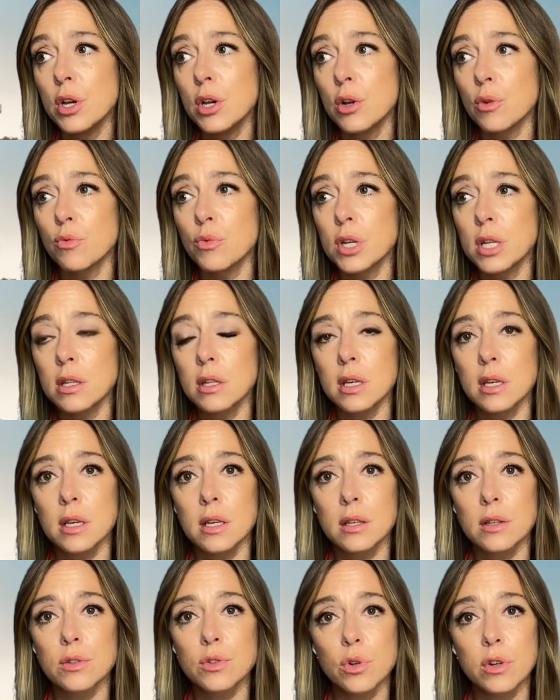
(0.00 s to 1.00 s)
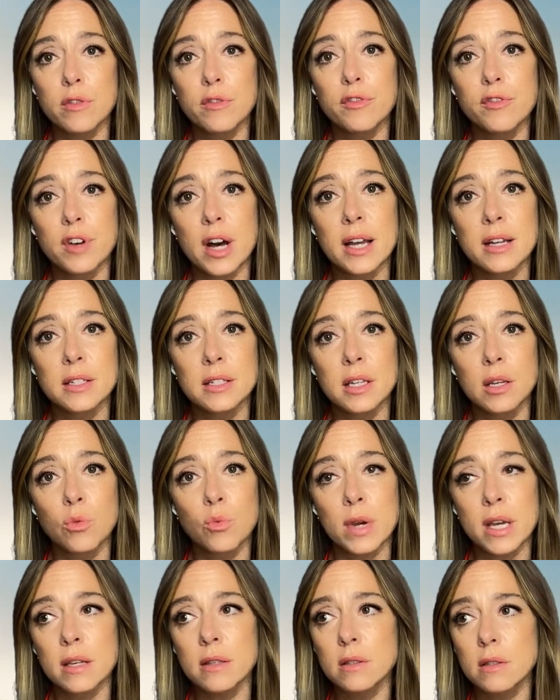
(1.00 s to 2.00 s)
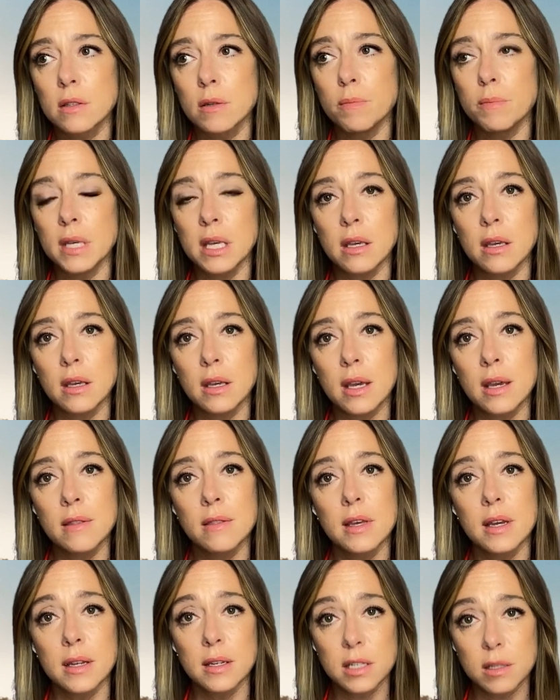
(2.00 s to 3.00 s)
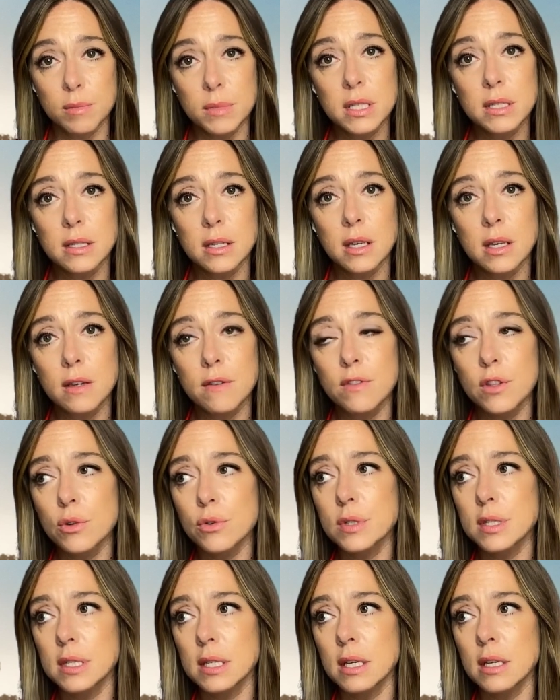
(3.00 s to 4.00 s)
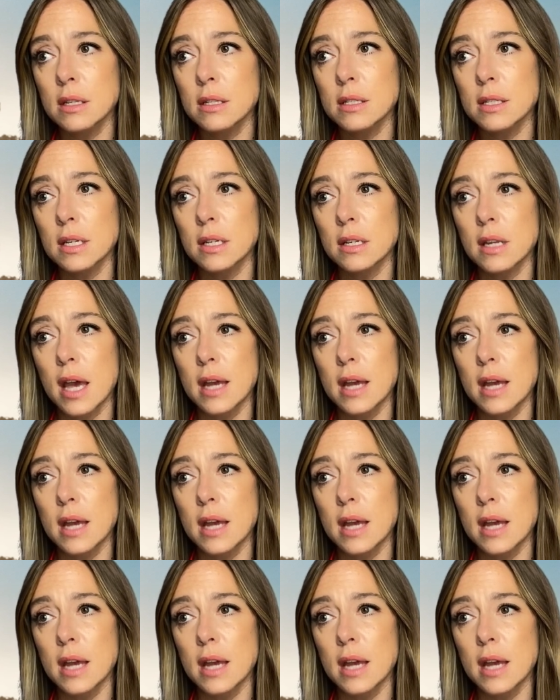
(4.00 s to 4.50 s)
really sort of finding ways to be in the intimacy of those scenes and,